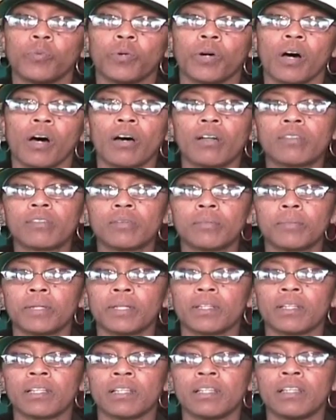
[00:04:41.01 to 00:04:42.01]
will
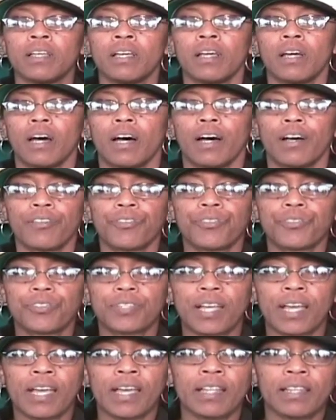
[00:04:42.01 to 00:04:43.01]
ultimately
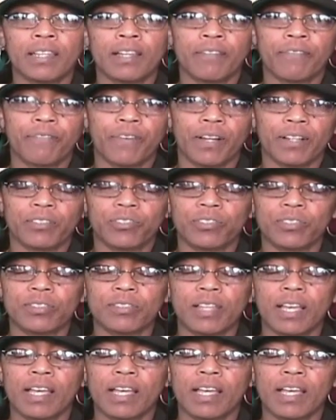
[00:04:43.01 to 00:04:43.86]
understand their functions,